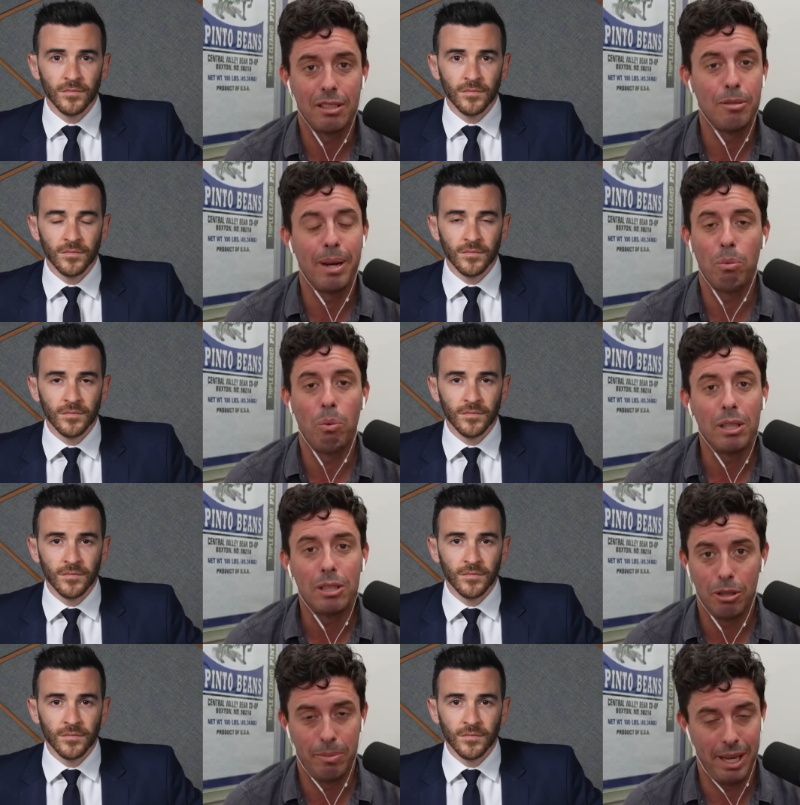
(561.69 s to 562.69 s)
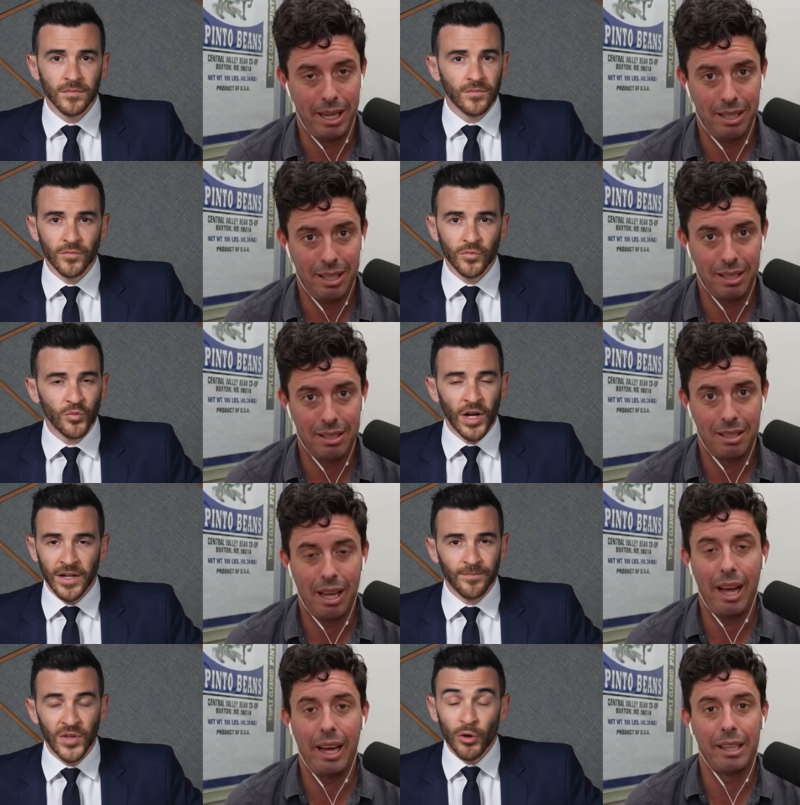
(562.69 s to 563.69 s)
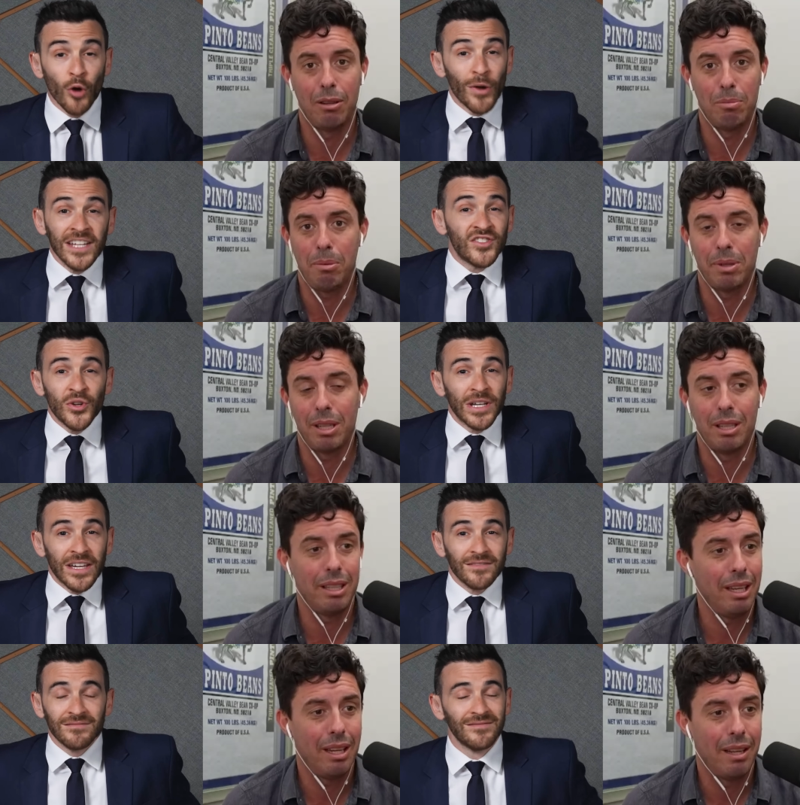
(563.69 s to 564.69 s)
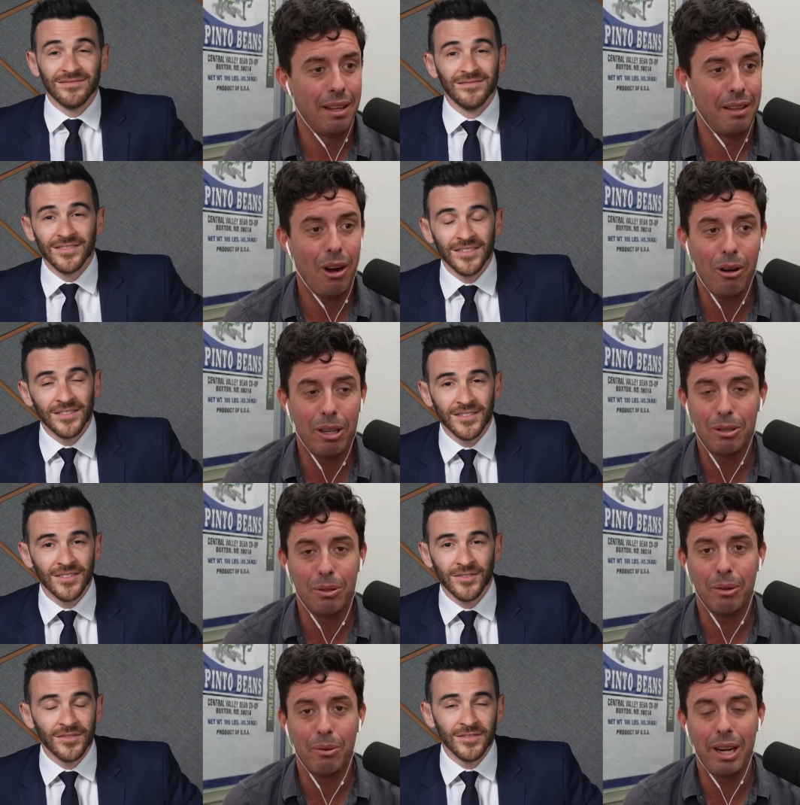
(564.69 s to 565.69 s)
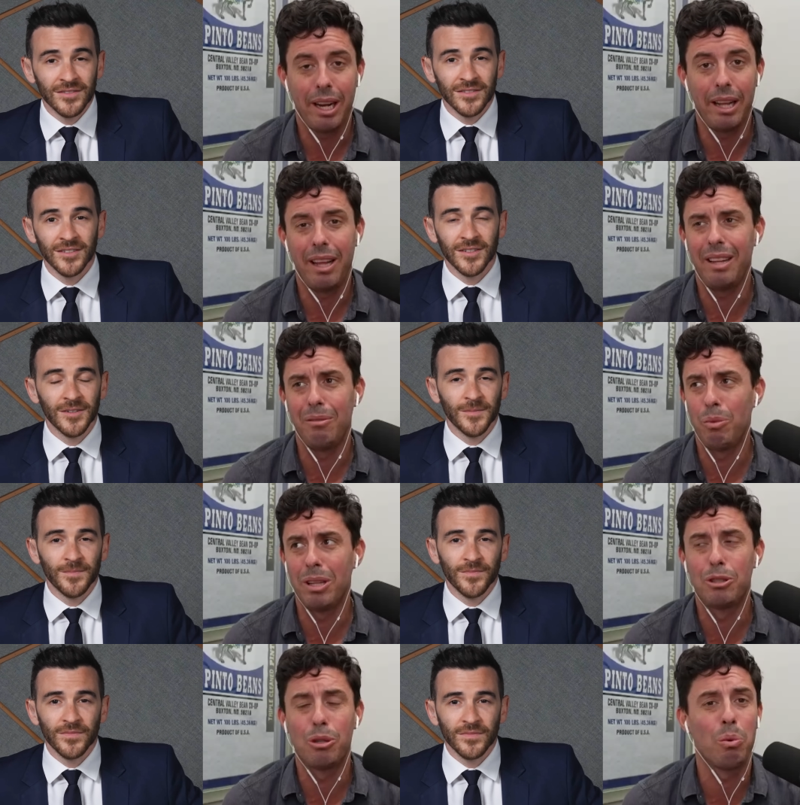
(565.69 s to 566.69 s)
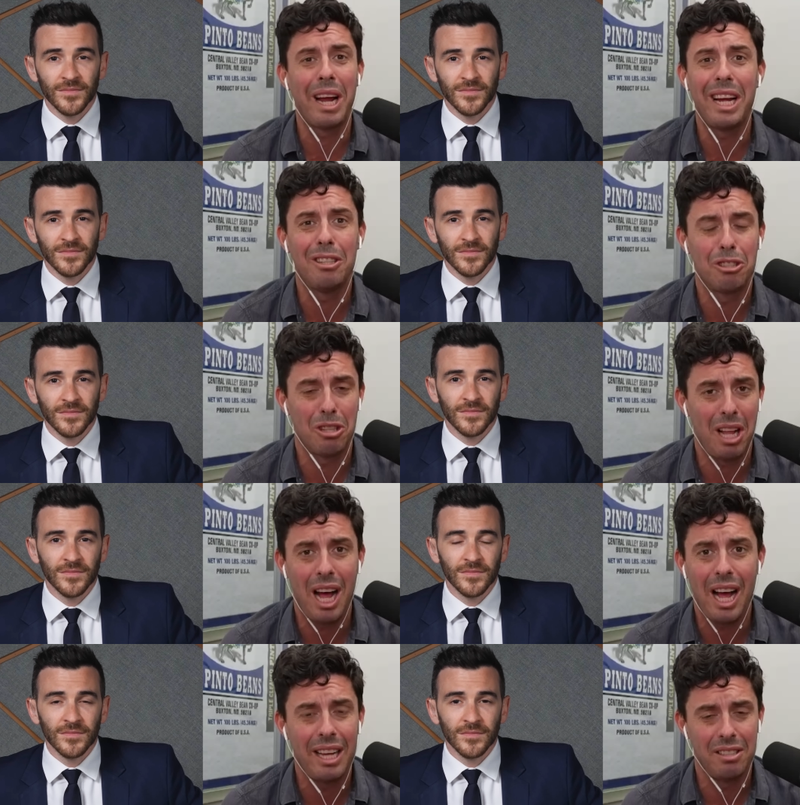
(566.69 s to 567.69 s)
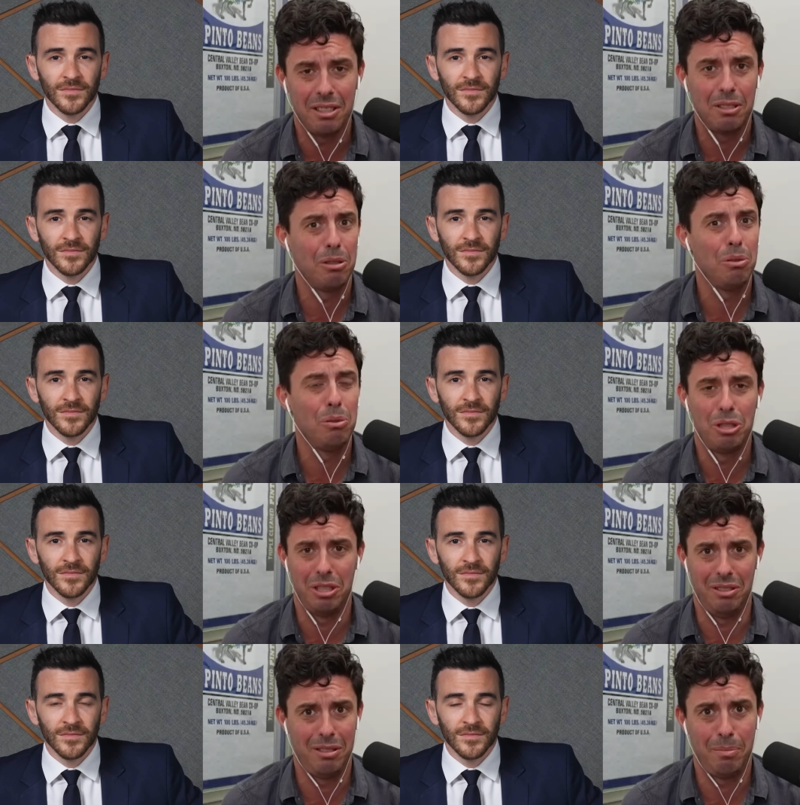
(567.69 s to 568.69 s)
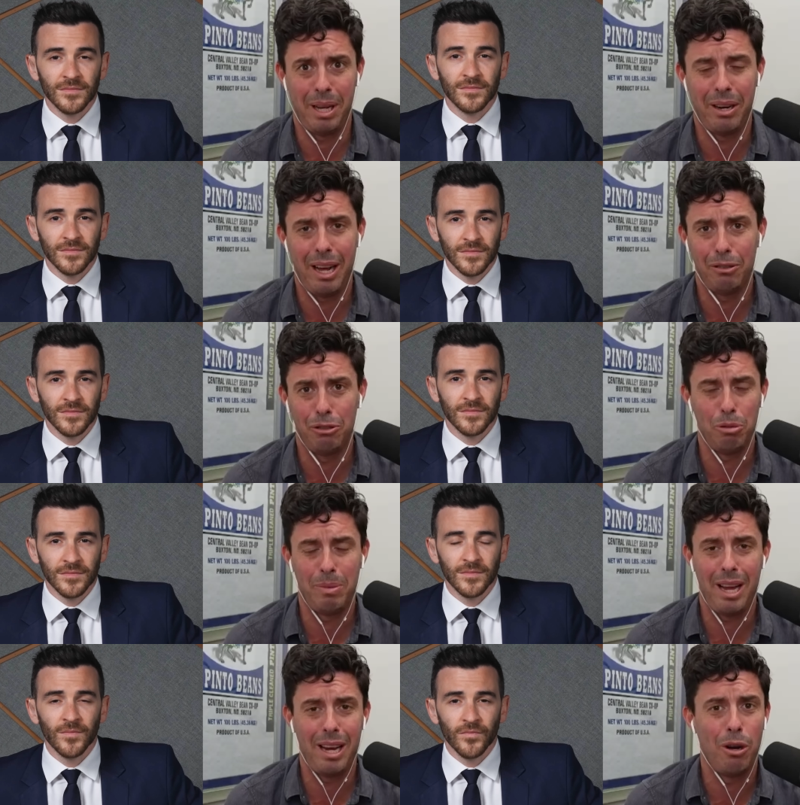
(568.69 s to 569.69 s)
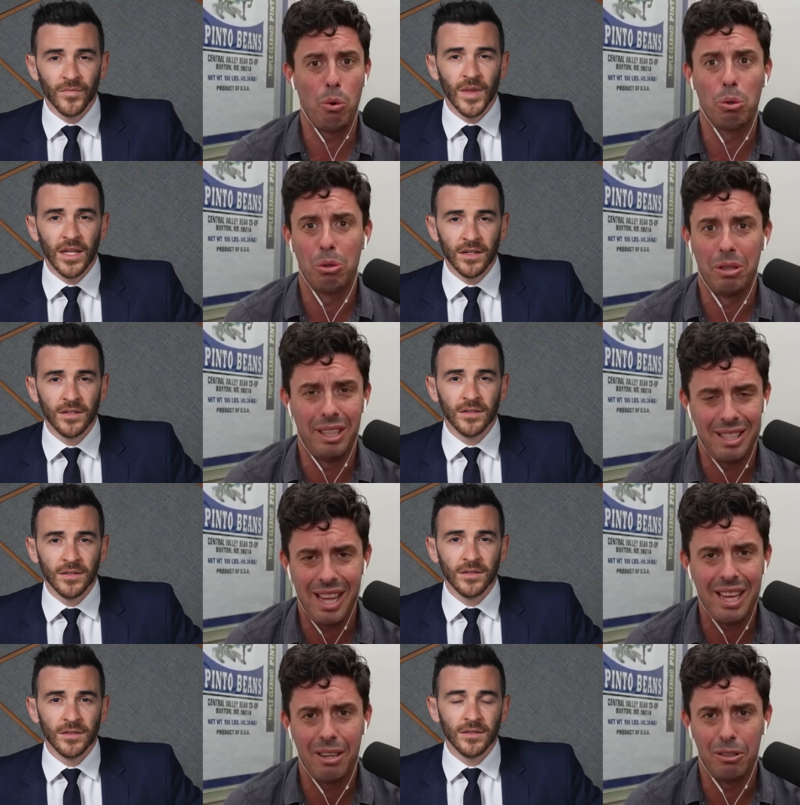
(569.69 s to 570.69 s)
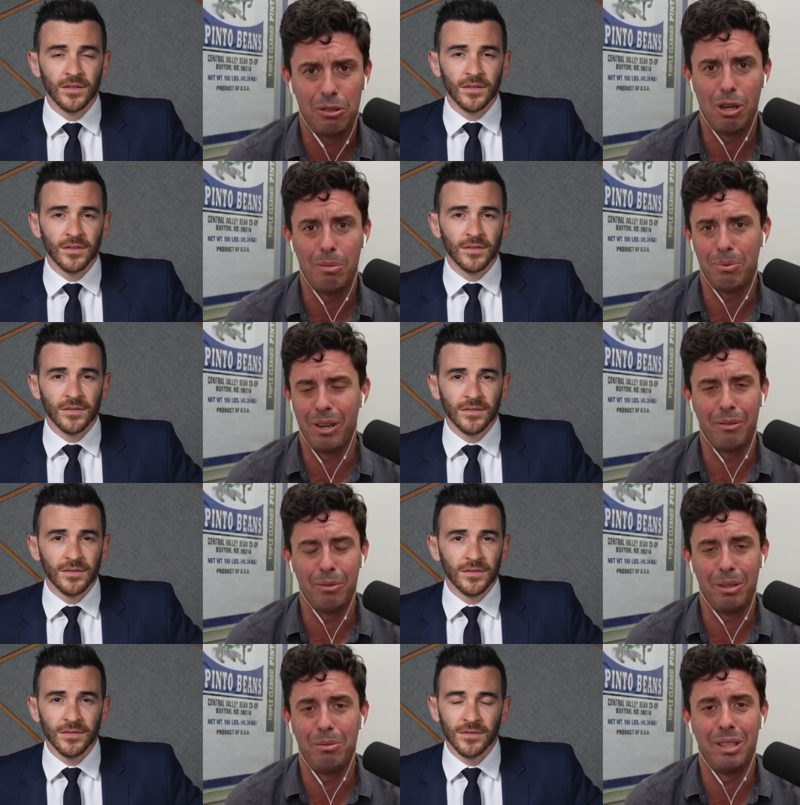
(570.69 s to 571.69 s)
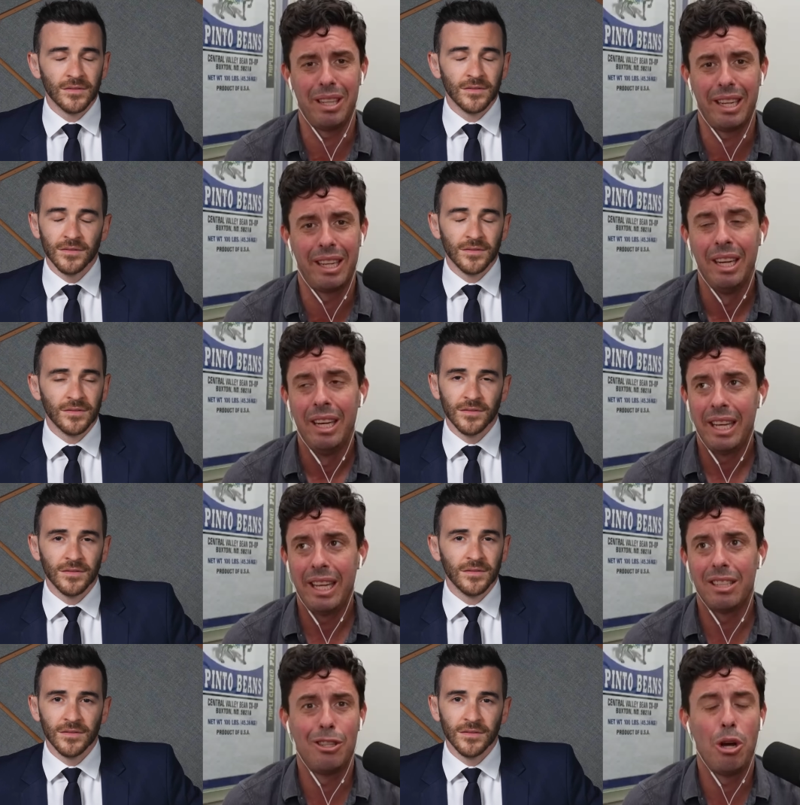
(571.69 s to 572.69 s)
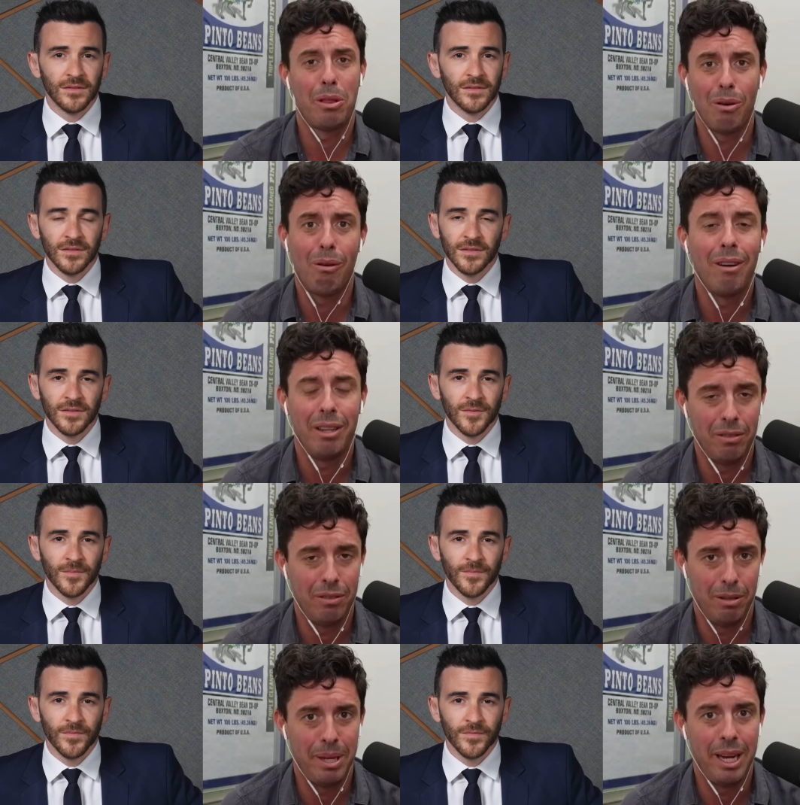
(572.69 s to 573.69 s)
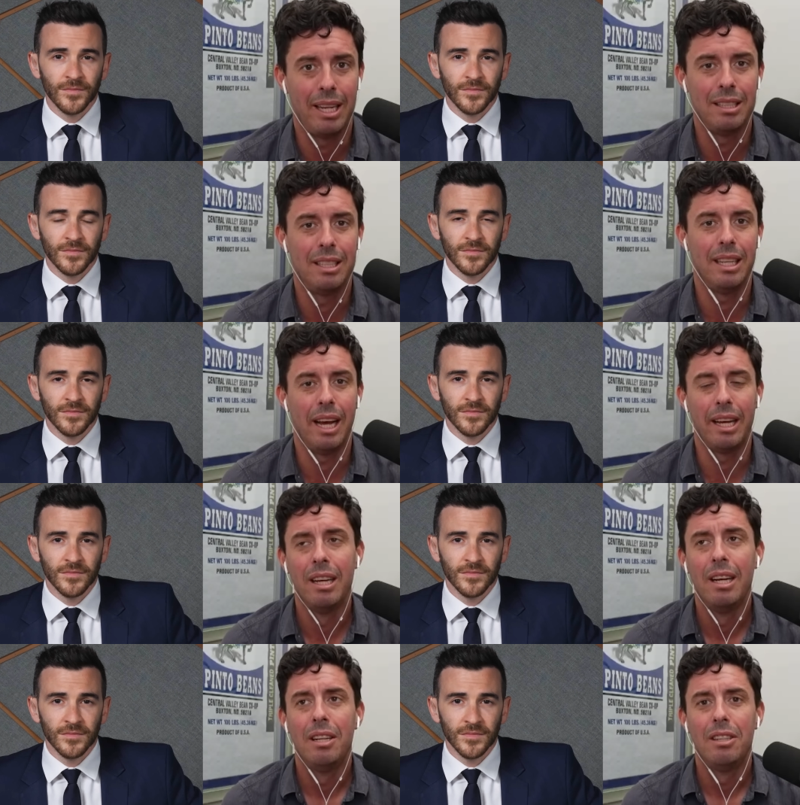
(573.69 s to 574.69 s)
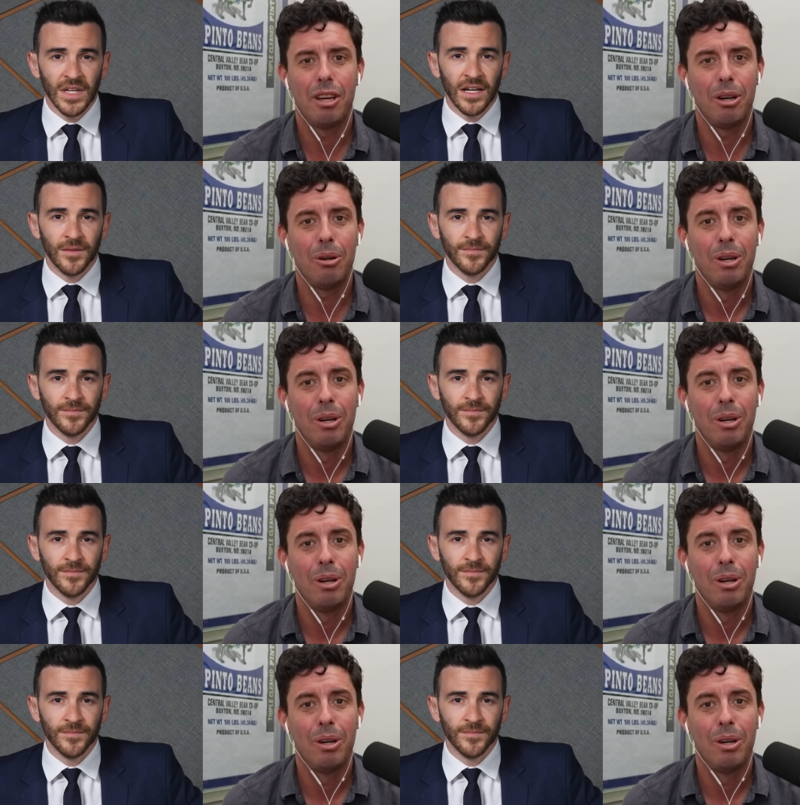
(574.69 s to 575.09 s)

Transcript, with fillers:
Speaker 1: no matter what Joe Biden does. Right. Uh, like the they're already doing it. They're already doing it right, and and with deranged lies and delusions about how Joe Biden ordered this hit on Trump, or whatever. When it was like he has no authority over the Manhattan DA. So yeah.